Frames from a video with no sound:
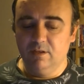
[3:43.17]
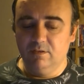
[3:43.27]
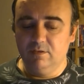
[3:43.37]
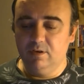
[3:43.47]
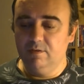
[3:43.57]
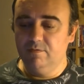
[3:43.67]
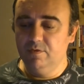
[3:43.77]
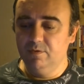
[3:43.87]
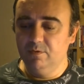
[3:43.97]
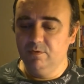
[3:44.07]
So if
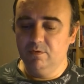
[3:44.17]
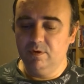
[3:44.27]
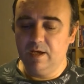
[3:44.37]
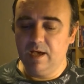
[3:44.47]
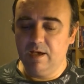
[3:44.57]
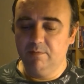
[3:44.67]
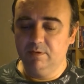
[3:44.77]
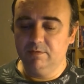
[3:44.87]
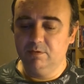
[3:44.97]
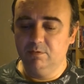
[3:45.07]
you, I will
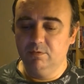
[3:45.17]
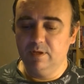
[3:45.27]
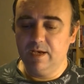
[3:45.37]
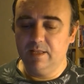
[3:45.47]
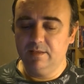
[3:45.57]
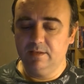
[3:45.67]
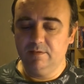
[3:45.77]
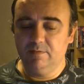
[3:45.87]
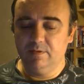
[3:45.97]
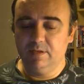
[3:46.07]
try to do that.
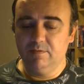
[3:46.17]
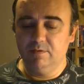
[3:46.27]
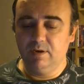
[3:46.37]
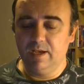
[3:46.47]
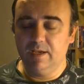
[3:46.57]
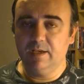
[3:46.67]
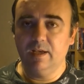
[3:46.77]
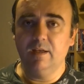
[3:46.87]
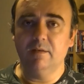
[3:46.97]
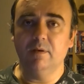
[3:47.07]
Even if you like,
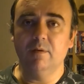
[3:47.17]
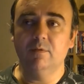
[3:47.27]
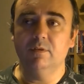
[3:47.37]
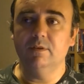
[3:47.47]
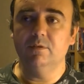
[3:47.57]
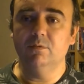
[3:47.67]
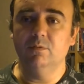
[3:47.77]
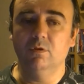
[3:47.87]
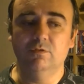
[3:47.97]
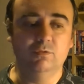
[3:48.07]
I will try to
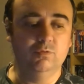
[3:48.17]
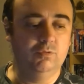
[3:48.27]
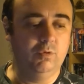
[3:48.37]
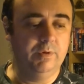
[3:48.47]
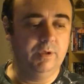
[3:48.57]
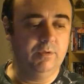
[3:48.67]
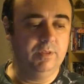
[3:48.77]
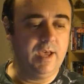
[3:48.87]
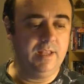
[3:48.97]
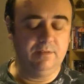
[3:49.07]
do also tutorial on
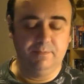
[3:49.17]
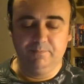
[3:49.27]
that.